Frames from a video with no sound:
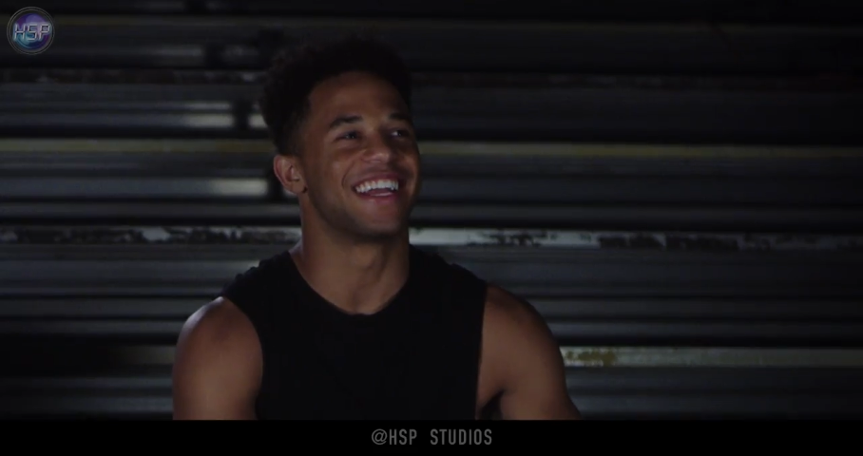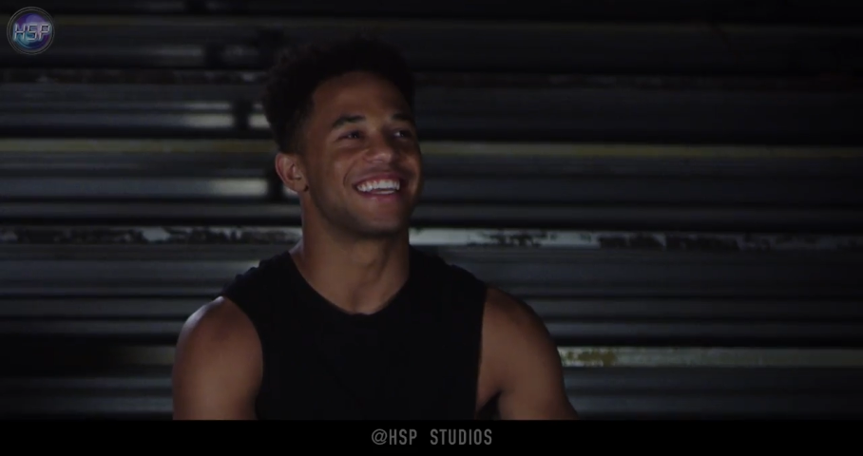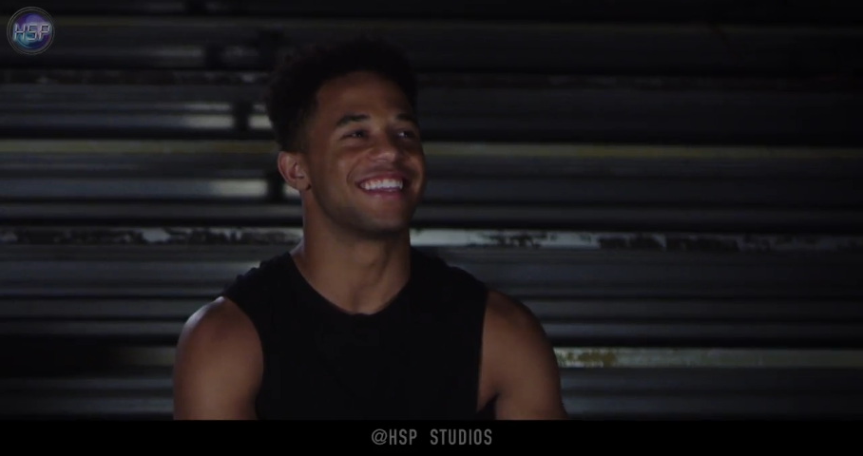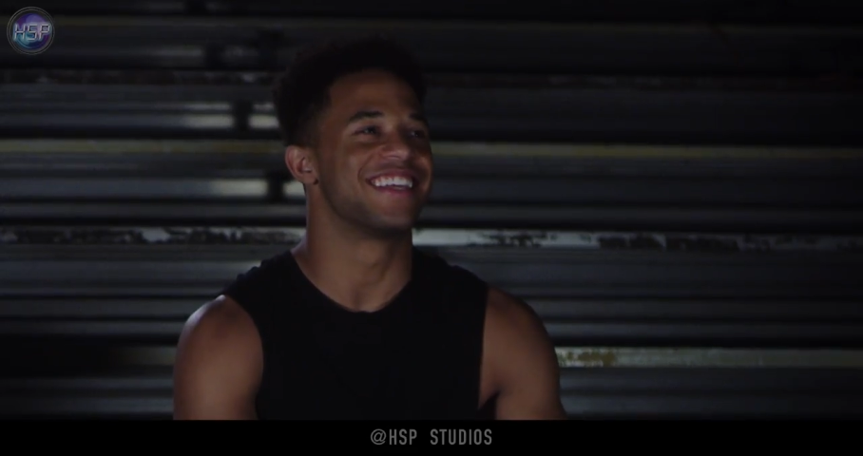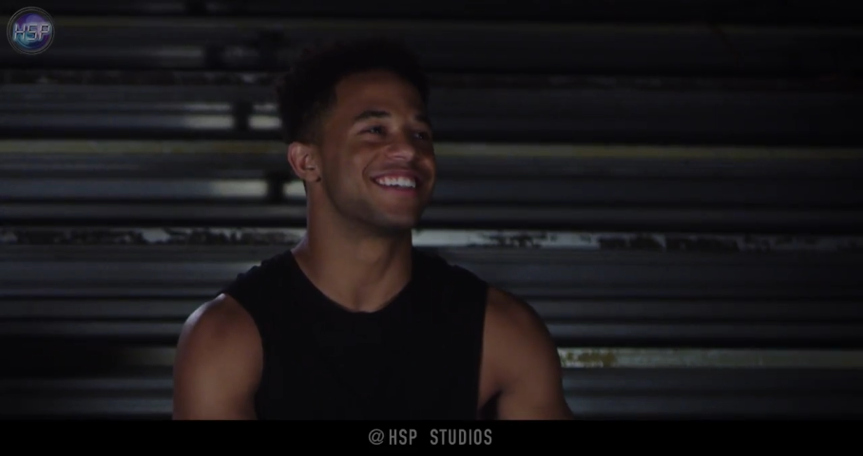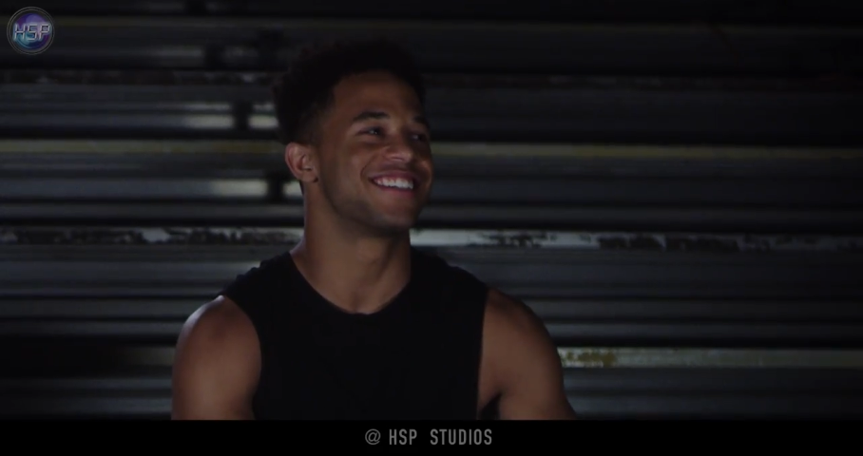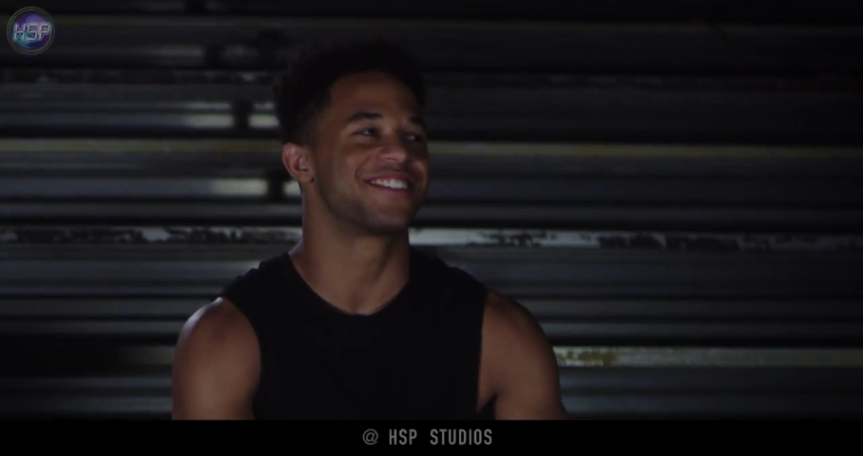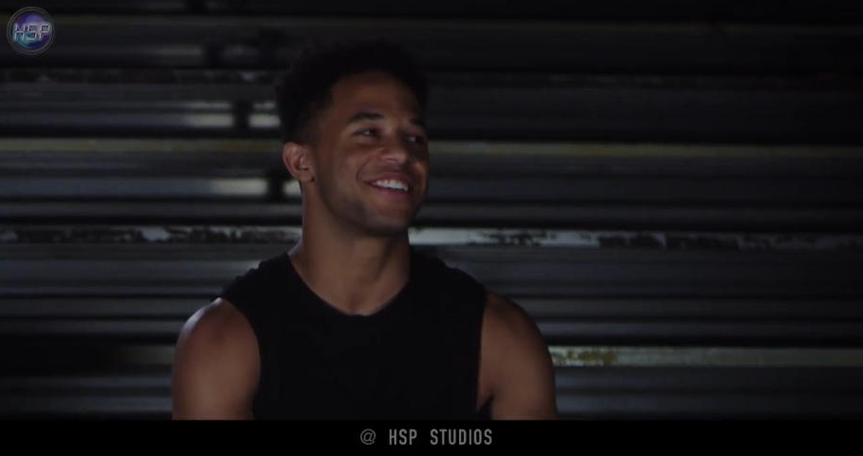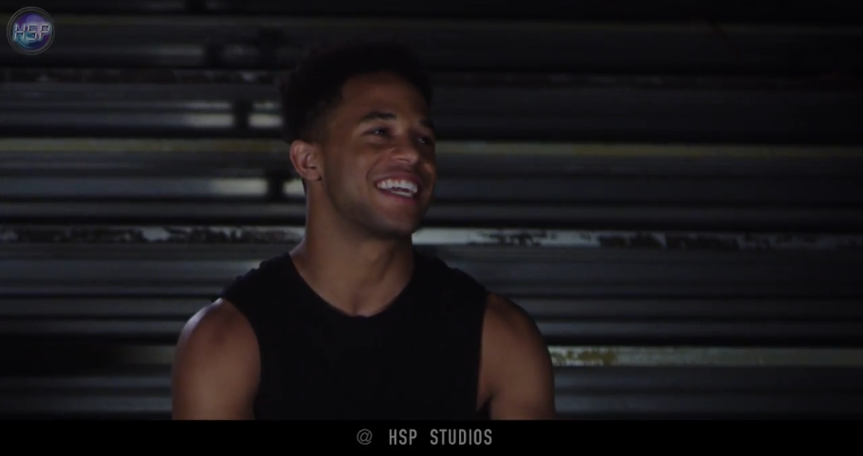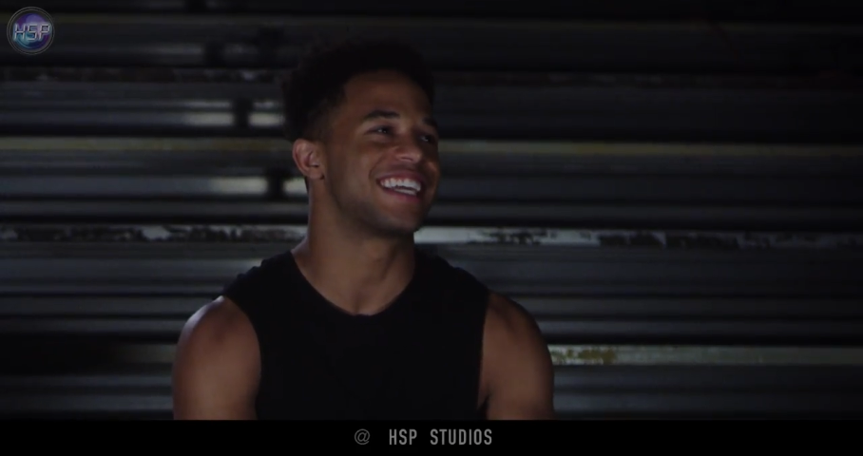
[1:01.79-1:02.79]
like, let's
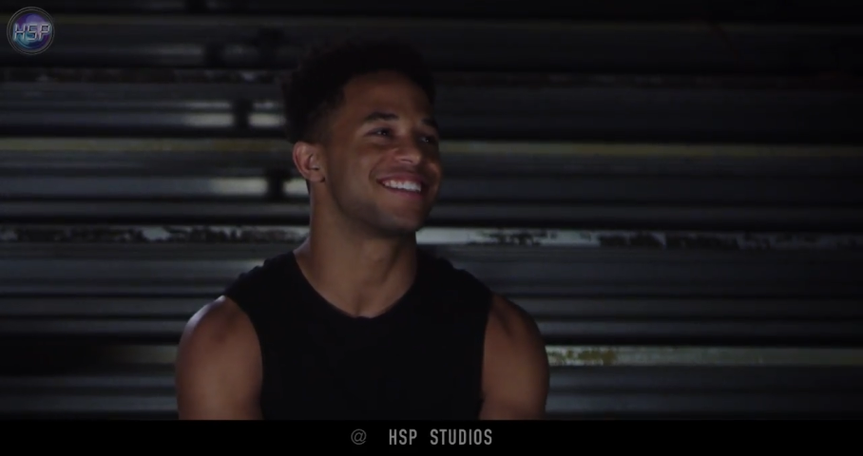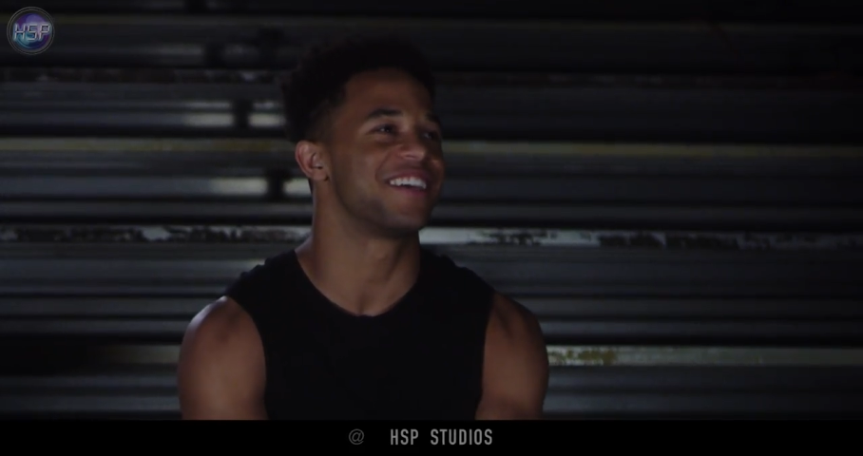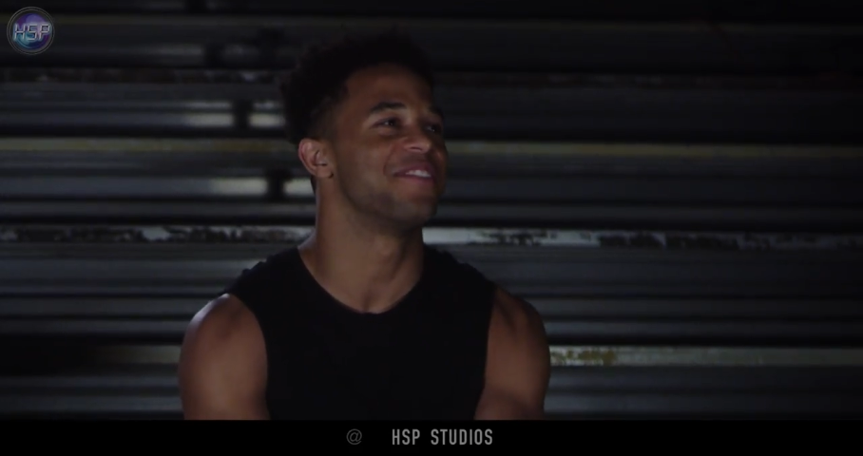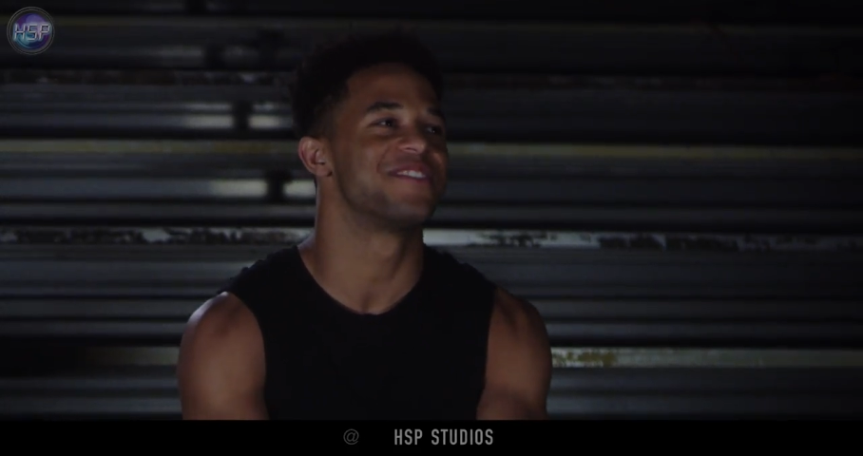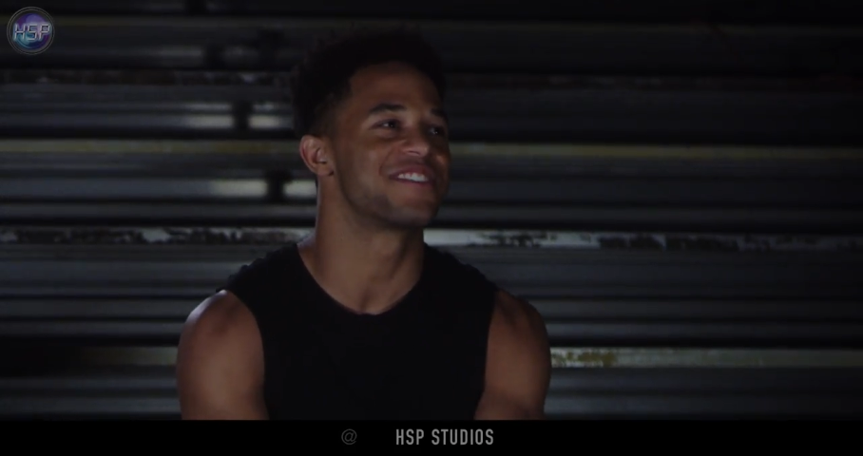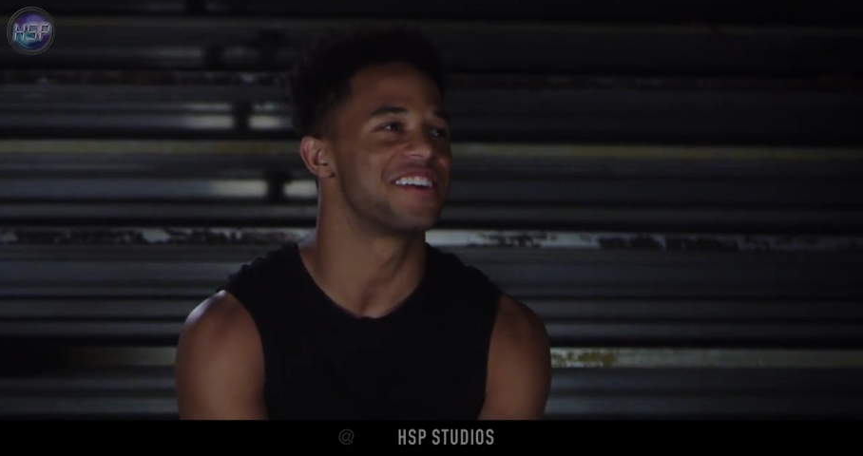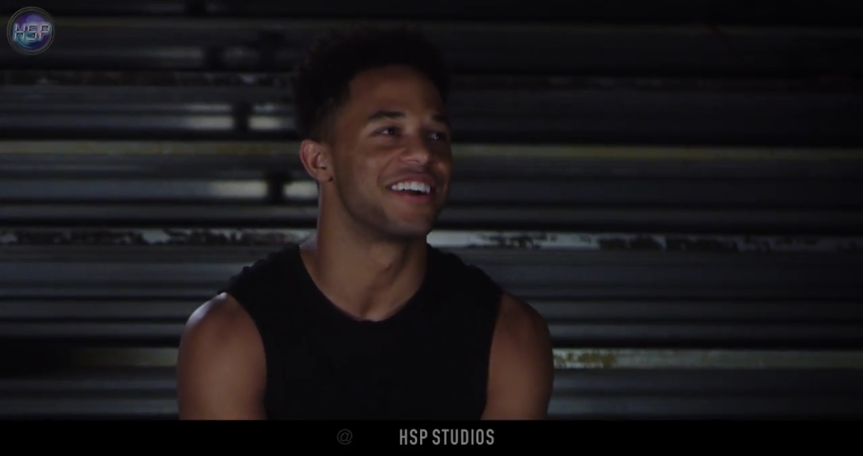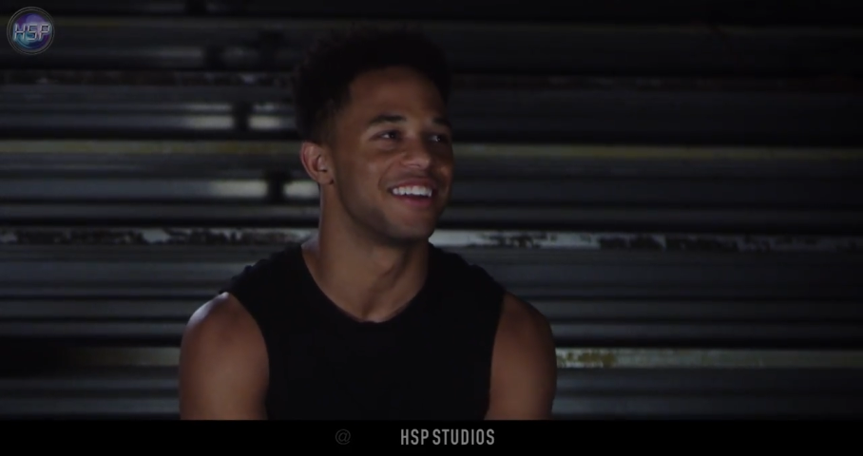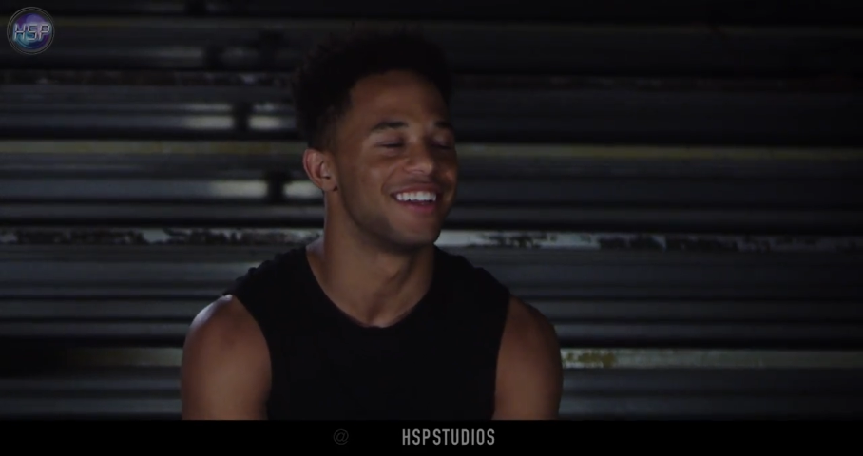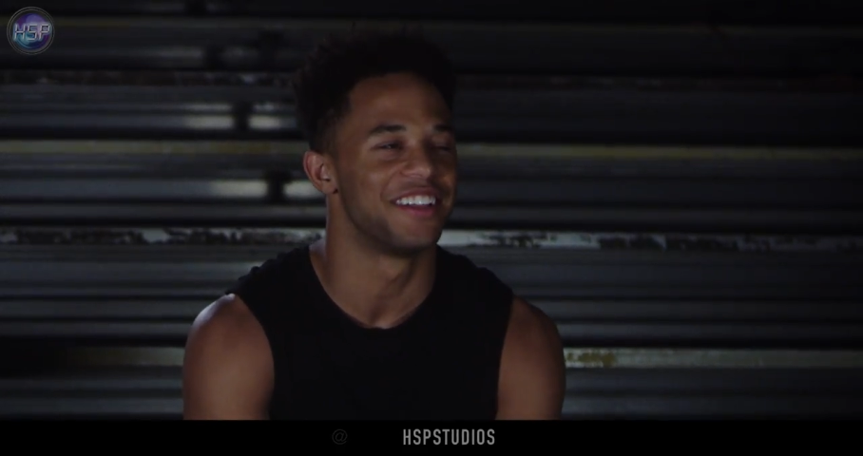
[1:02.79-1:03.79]
just try to get something
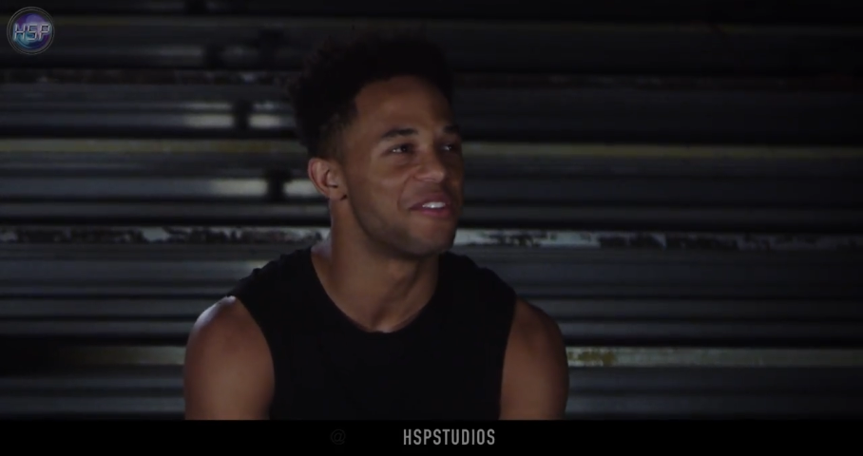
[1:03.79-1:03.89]
started,